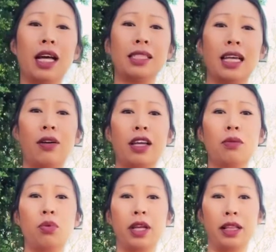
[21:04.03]
that's how I
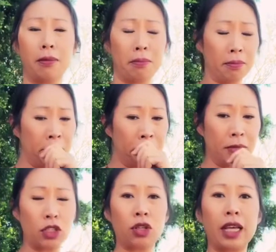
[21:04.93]
can bring
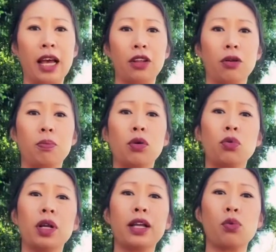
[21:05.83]
them together, but
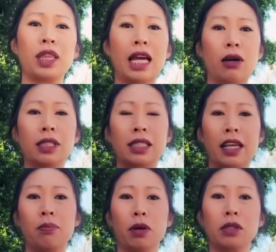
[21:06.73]
really without
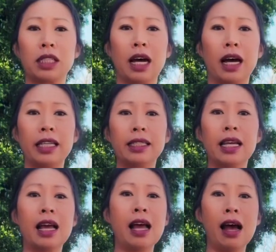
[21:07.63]
seeing both sides.
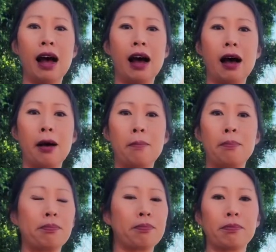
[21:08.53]

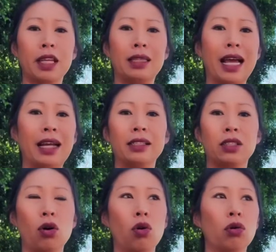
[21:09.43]
That is
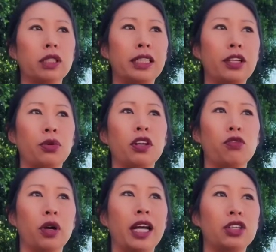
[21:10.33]
the whole secret
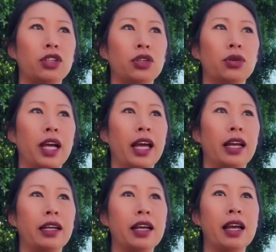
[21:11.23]
of what I do,
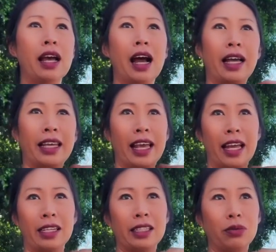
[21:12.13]
and I
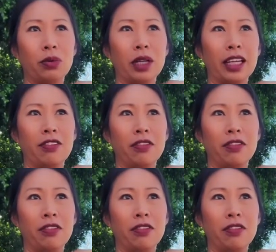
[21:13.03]
can't really